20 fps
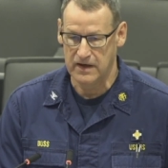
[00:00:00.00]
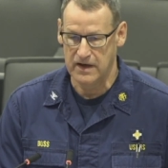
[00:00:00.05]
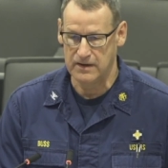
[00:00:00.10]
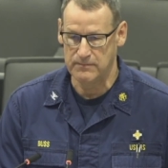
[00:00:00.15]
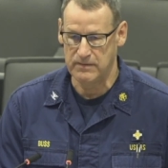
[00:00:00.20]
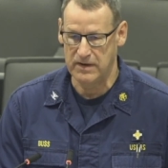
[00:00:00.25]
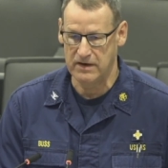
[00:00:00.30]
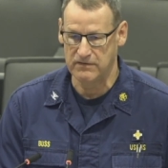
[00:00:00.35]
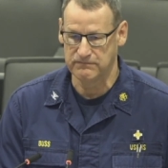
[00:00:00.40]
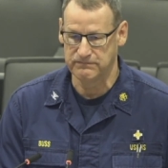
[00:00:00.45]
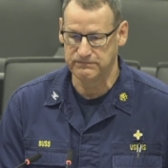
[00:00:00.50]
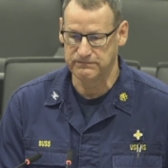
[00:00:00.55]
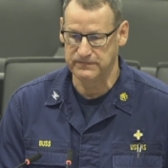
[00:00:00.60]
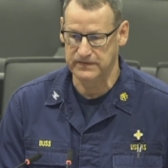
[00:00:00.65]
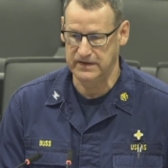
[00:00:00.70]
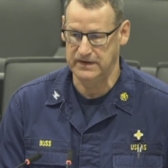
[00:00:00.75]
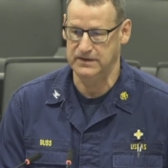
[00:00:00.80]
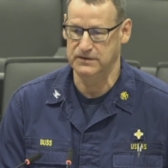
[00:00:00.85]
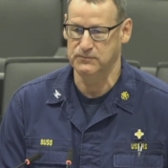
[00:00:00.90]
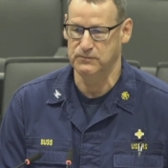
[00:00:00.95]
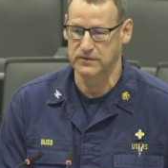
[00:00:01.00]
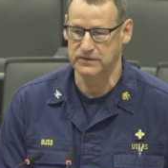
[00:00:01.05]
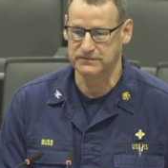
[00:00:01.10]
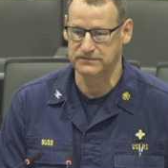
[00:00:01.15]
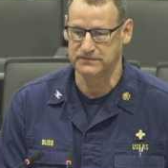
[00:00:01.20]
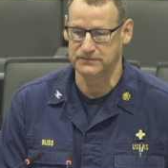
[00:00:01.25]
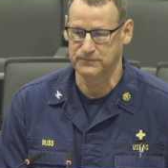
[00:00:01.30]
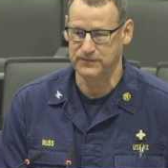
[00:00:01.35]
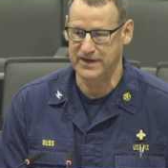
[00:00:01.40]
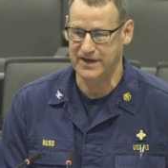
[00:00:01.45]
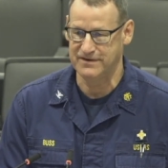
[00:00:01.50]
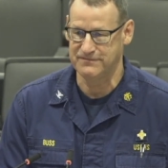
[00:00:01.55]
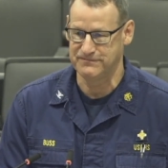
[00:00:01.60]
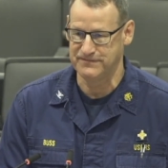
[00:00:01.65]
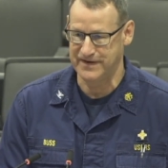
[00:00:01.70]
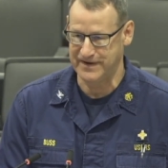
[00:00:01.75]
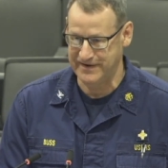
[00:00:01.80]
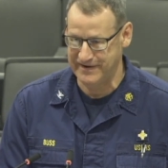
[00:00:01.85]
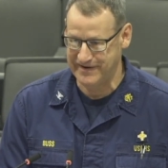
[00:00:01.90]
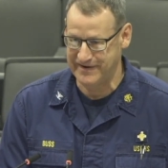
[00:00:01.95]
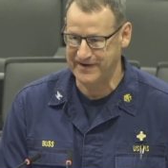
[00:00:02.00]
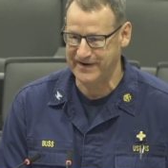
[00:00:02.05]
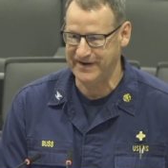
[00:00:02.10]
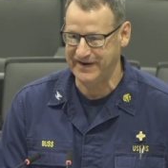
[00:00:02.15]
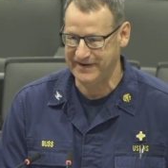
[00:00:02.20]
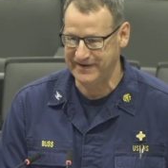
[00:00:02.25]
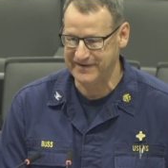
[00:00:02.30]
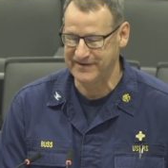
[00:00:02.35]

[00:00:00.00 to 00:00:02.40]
How fitting it was that we had a veterinarian